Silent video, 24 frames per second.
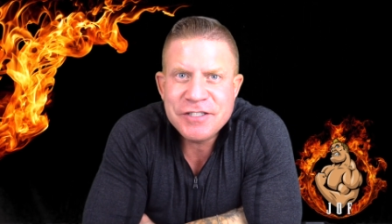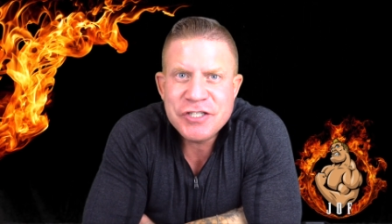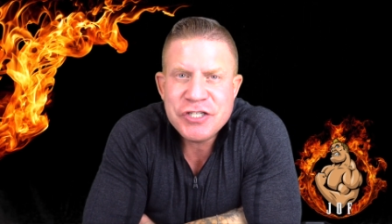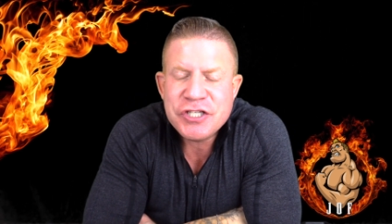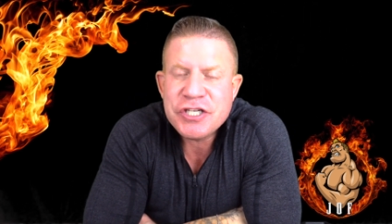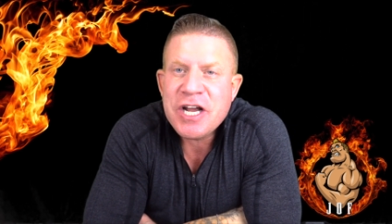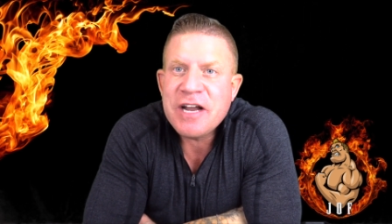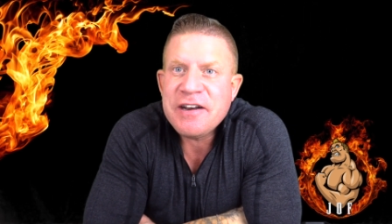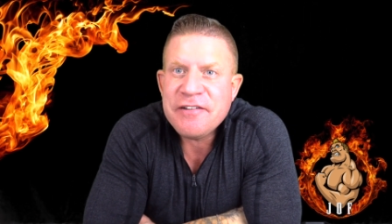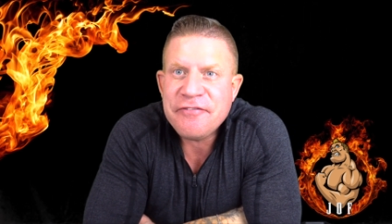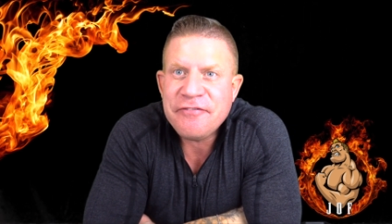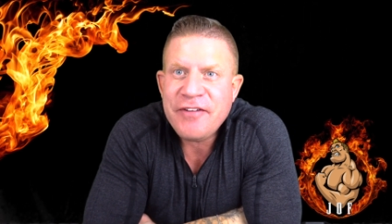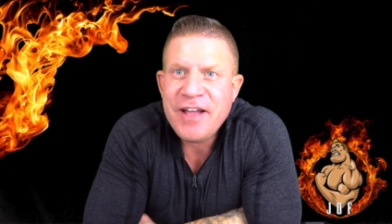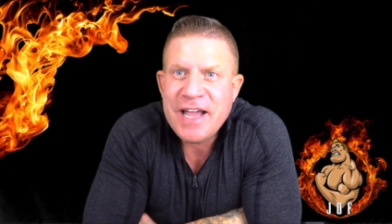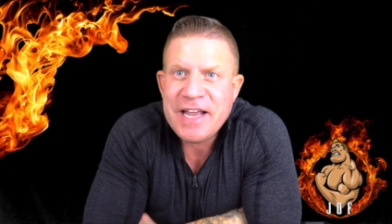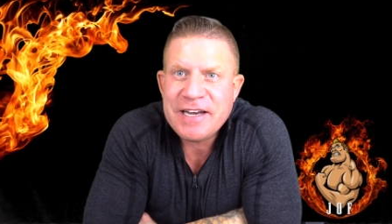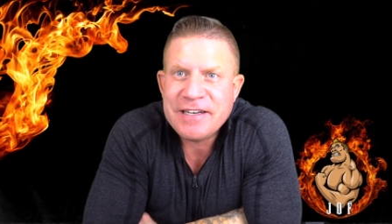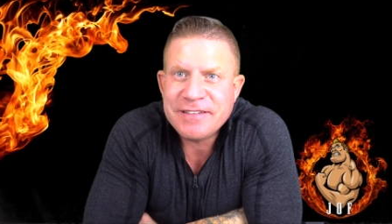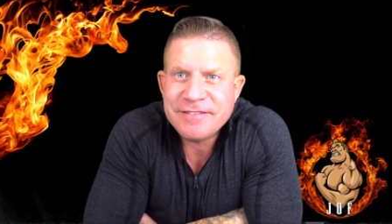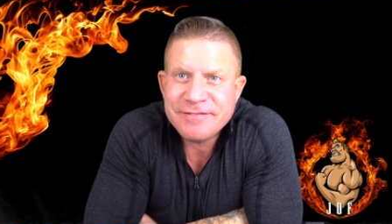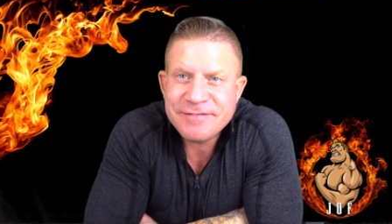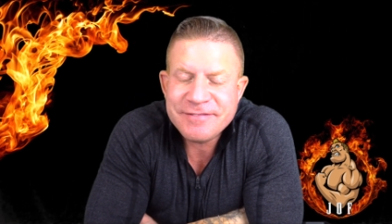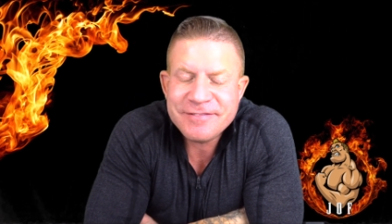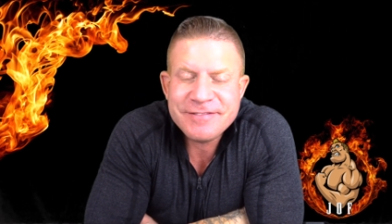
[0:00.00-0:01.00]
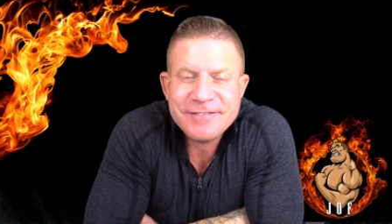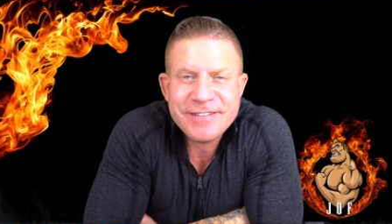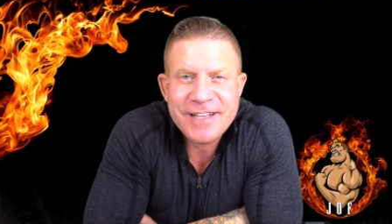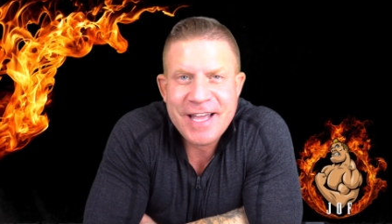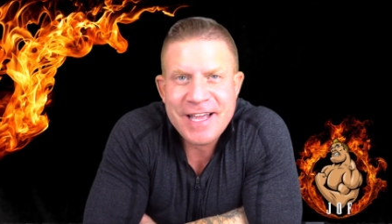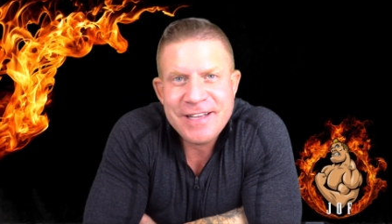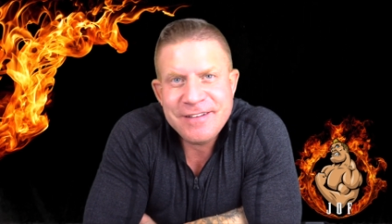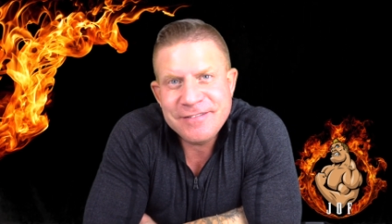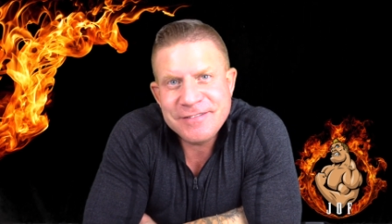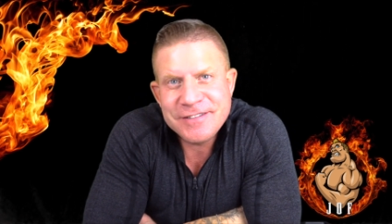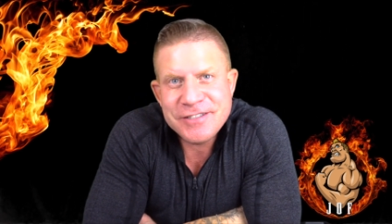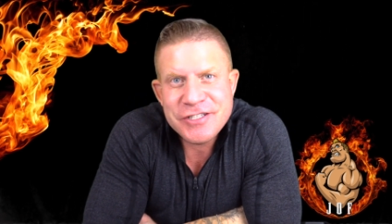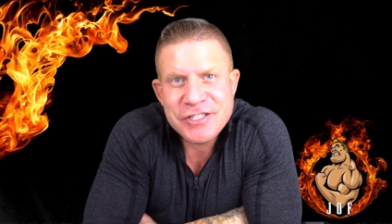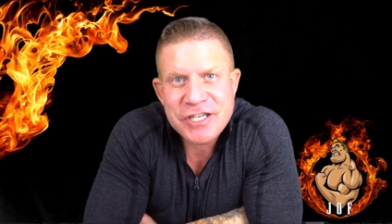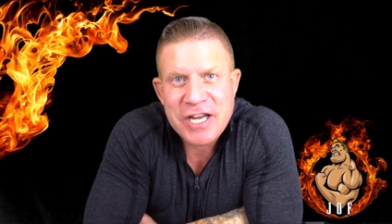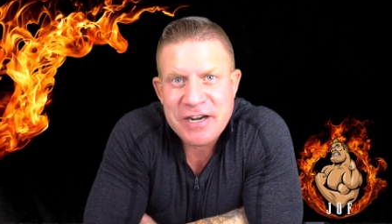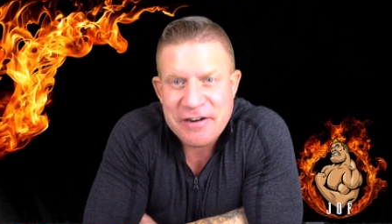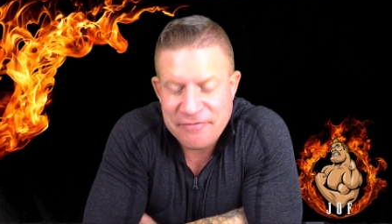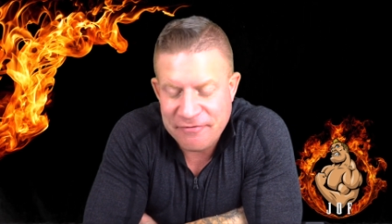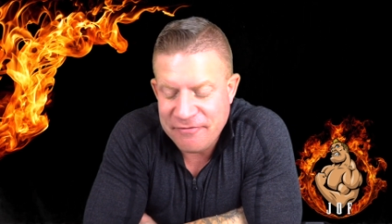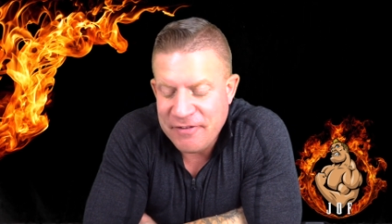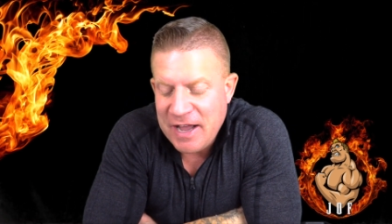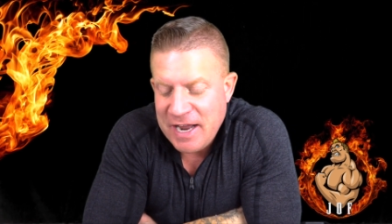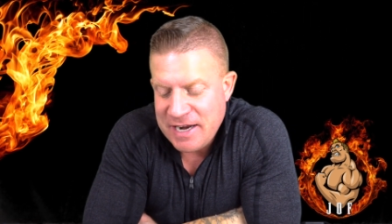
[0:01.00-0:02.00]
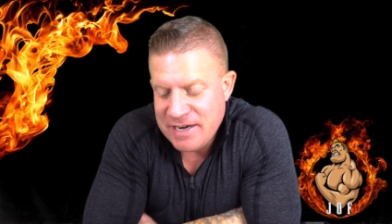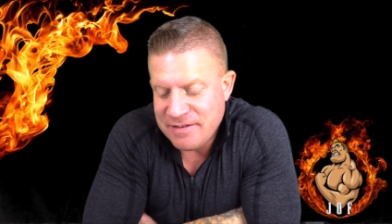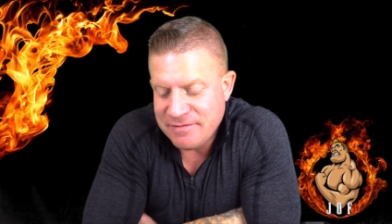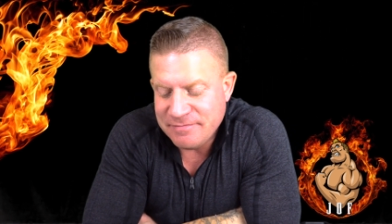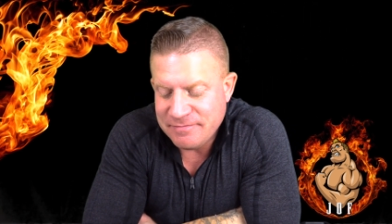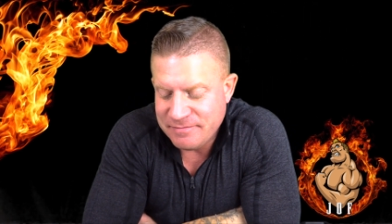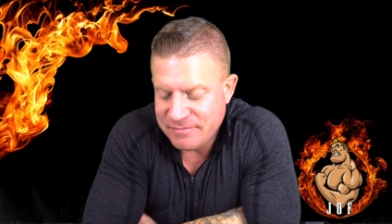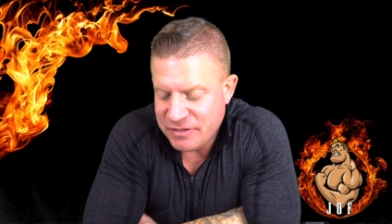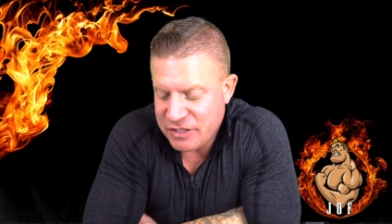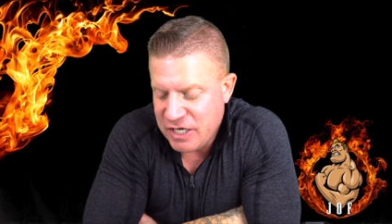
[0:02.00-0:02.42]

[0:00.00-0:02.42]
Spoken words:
she got in a fight, okay? She got in a fight.